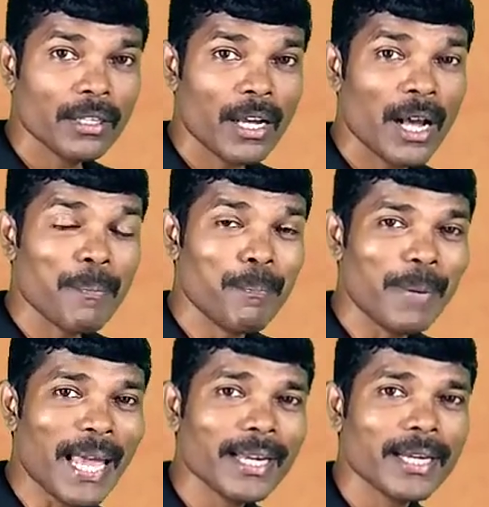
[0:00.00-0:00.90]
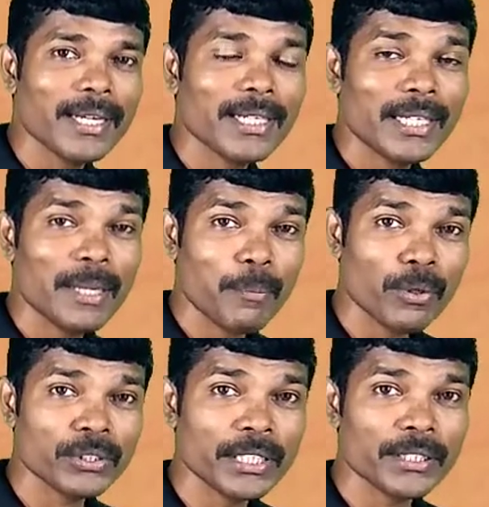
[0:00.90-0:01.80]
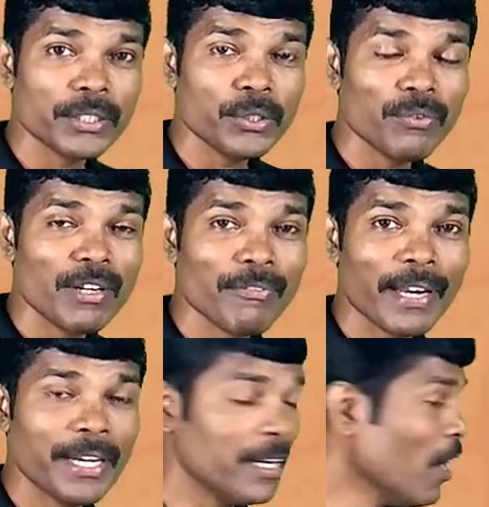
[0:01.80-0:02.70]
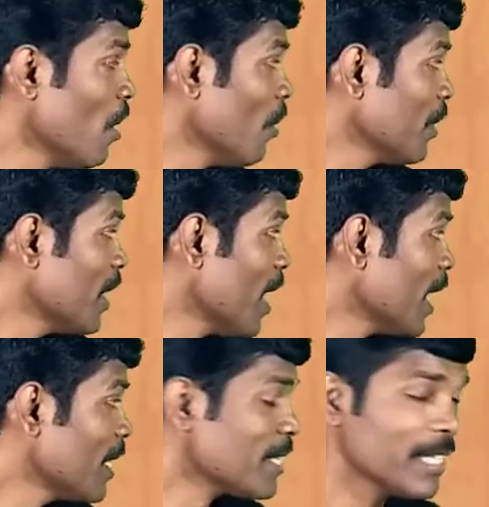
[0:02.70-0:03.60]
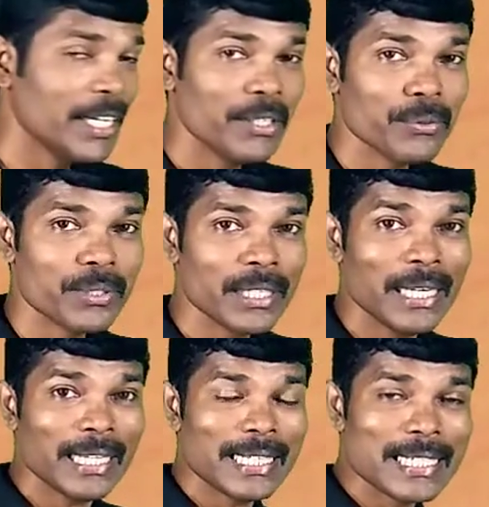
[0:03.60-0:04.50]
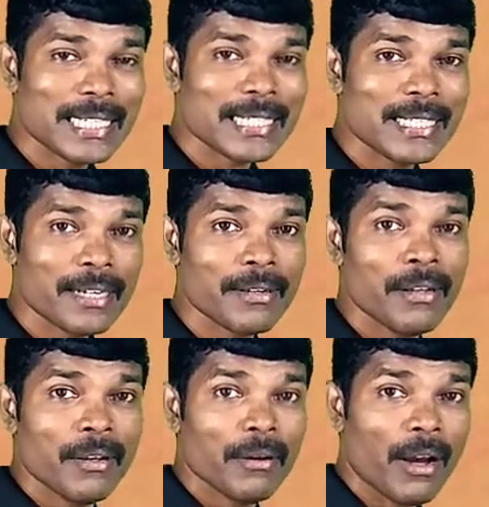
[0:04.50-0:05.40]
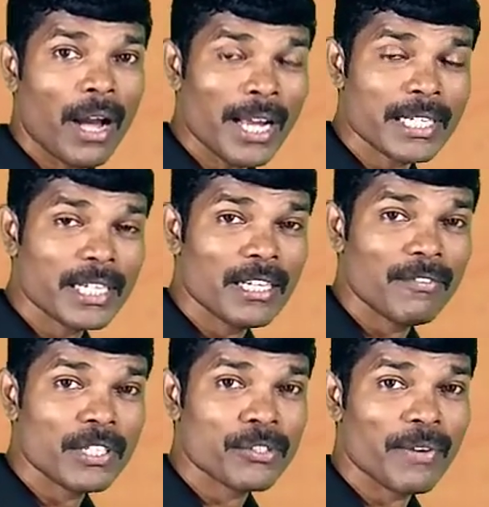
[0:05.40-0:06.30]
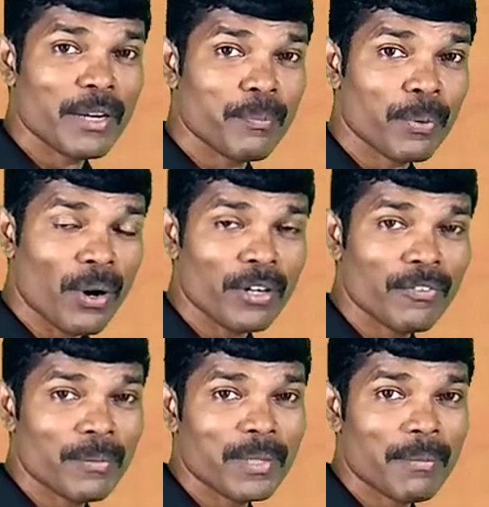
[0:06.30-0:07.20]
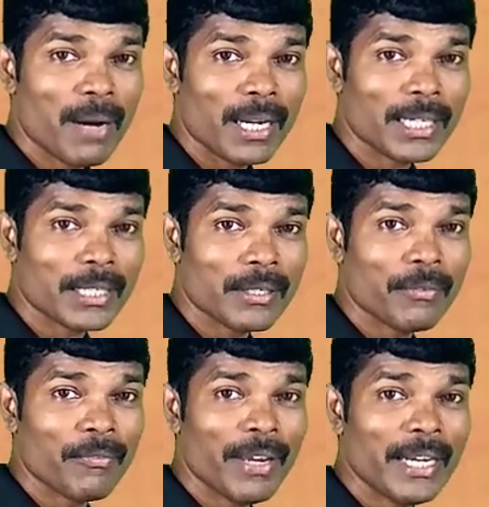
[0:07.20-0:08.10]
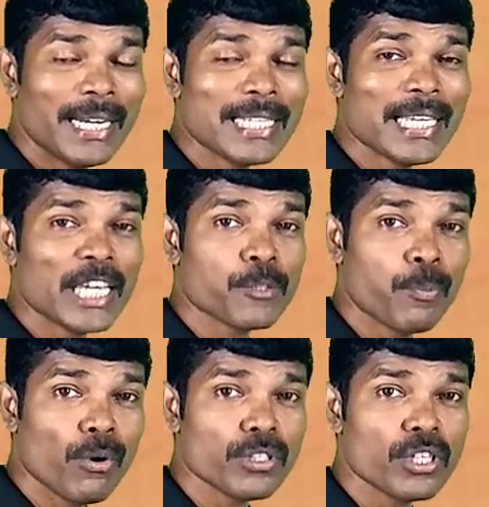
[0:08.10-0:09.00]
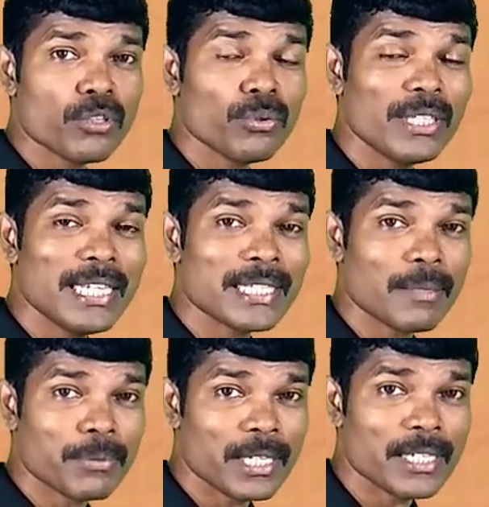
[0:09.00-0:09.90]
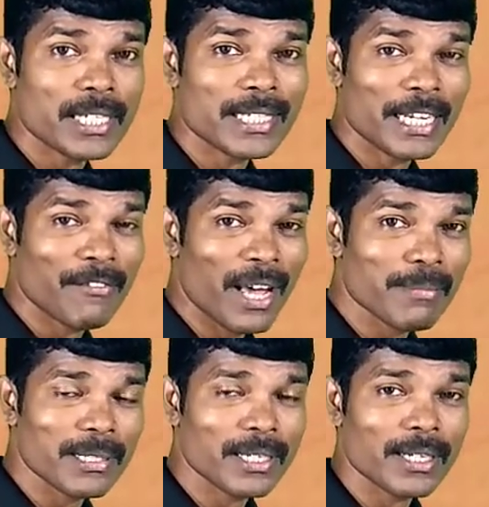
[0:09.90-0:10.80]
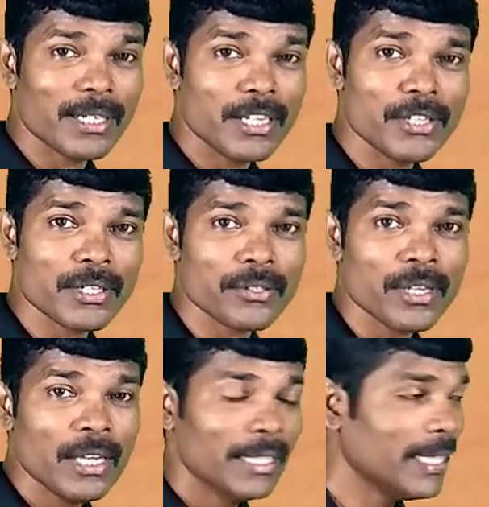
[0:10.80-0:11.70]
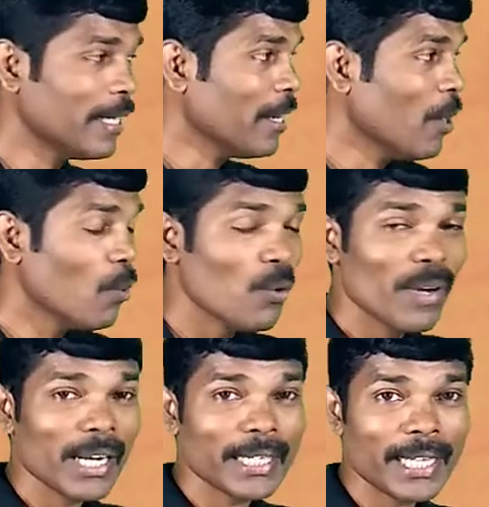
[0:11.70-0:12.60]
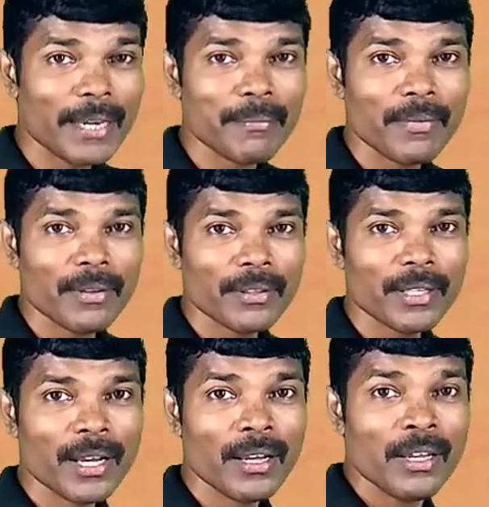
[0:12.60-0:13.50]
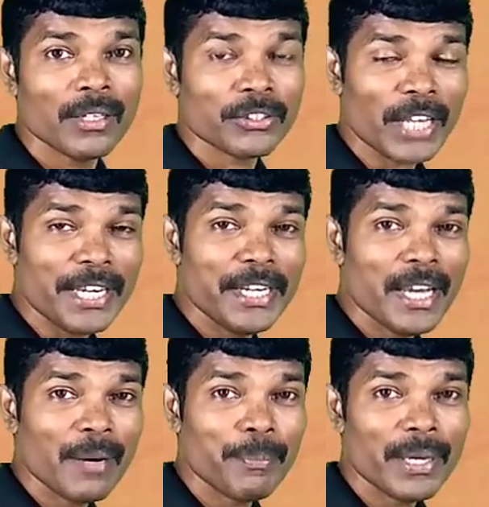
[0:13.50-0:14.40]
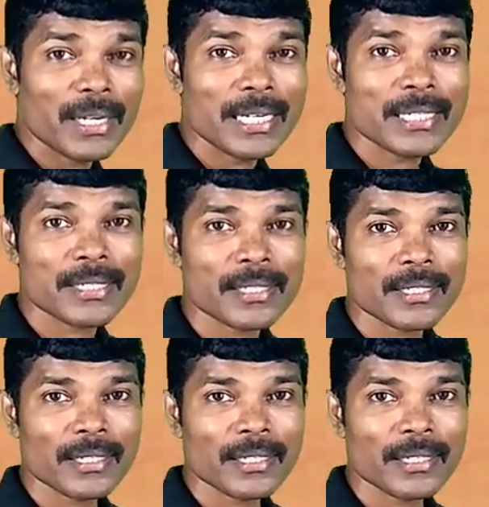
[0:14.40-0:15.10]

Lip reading: a black color deposit you will find. On the other side, you see this is the article which when brought from the market. When it is exposed to these substances, environmental conditions, then over a time the shiny appearance